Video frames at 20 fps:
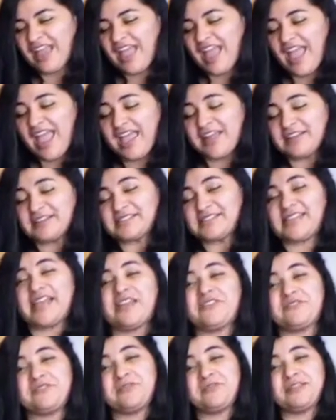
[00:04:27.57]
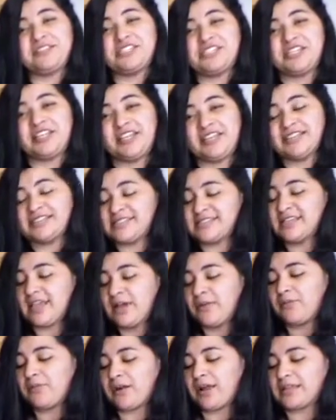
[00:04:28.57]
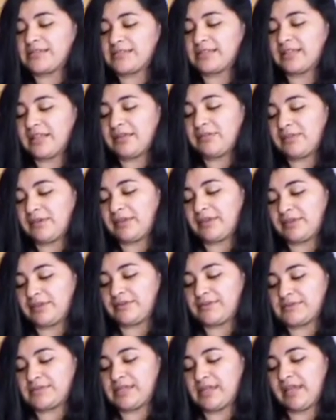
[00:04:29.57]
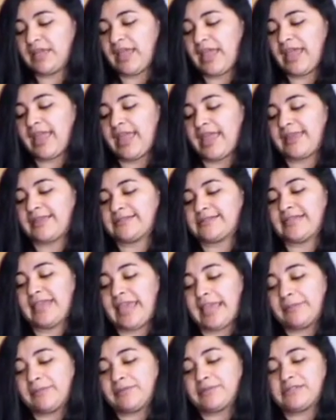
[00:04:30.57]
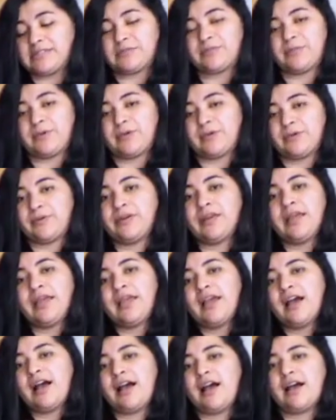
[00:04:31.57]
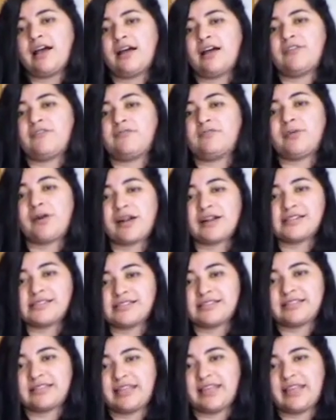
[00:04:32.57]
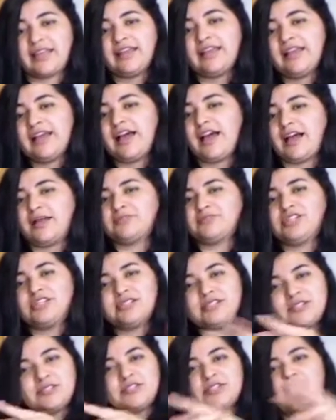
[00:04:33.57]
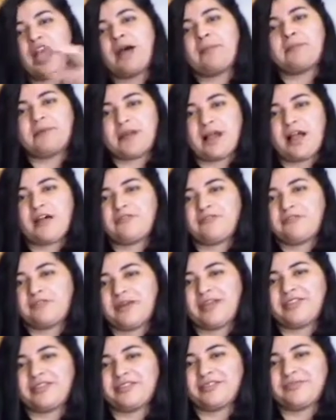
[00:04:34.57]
And aside from the cheese, we're also going to be using a tablespoon of parsley, just to top it off with.